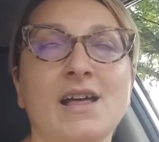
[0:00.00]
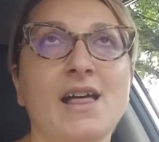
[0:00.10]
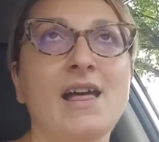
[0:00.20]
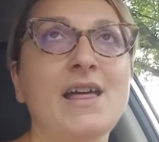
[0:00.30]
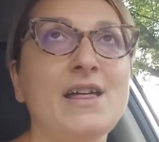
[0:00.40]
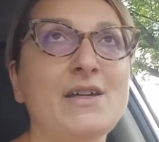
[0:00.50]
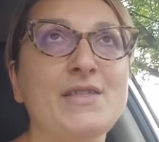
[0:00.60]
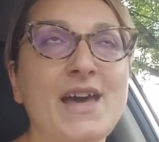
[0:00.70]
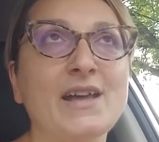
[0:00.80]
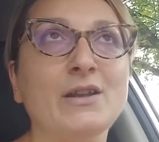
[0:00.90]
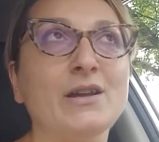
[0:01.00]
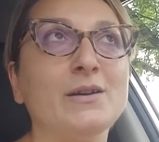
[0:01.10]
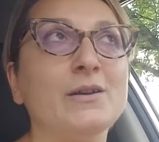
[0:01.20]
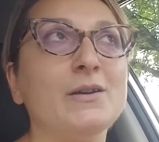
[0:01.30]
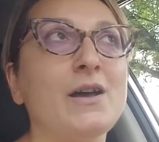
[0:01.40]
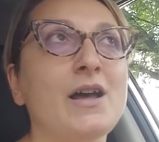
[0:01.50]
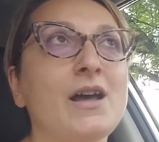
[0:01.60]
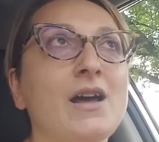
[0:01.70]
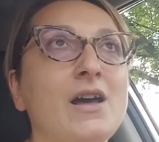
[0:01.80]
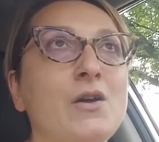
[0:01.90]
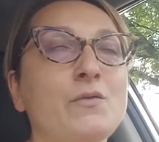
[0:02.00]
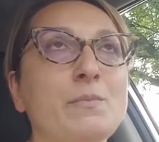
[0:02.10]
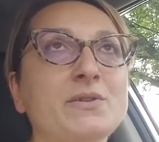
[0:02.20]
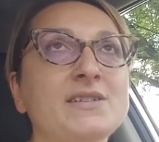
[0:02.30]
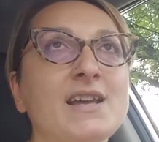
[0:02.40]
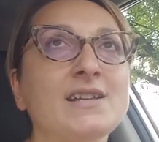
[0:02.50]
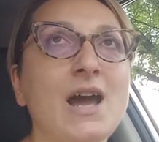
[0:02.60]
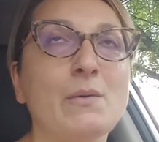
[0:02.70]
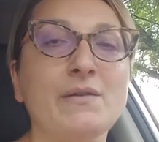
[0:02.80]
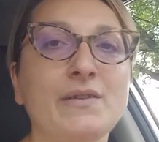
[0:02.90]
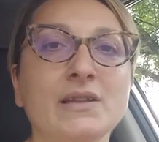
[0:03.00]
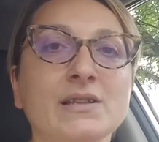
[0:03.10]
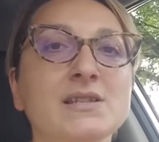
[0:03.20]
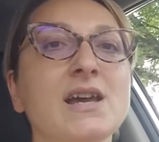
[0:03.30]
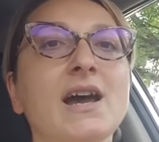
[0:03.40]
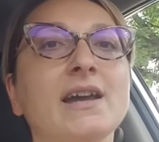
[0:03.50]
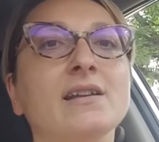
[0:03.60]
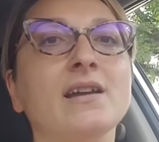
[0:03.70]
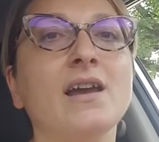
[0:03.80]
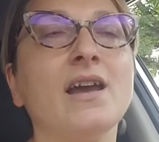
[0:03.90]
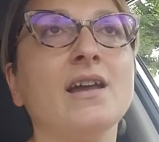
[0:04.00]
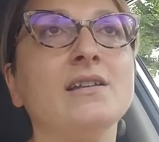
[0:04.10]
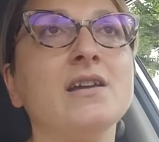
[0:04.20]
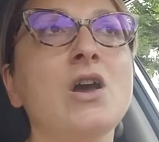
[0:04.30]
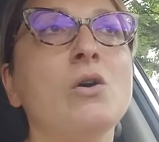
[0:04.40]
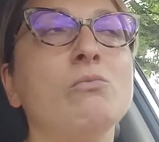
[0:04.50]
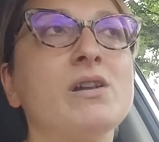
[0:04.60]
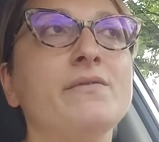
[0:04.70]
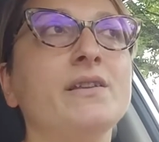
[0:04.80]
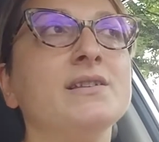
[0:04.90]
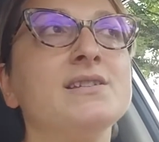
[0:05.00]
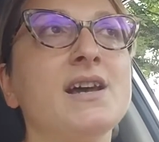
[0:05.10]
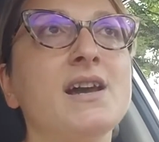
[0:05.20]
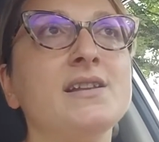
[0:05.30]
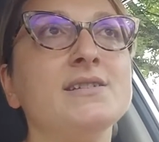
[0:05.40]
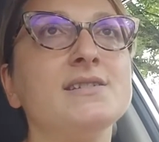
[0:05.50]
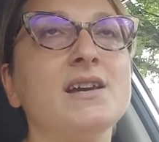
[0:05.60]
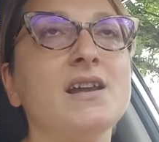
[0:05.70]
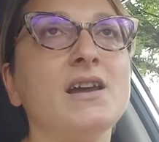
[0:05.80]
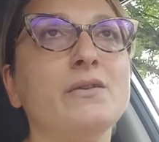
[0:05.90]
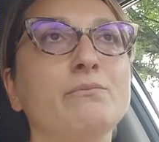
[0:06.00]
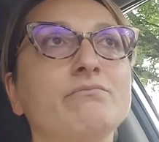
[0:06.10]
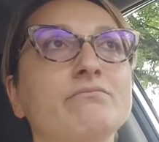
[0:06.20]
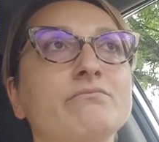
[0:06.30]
that represent how I feel inside. And what I feel inside is that I can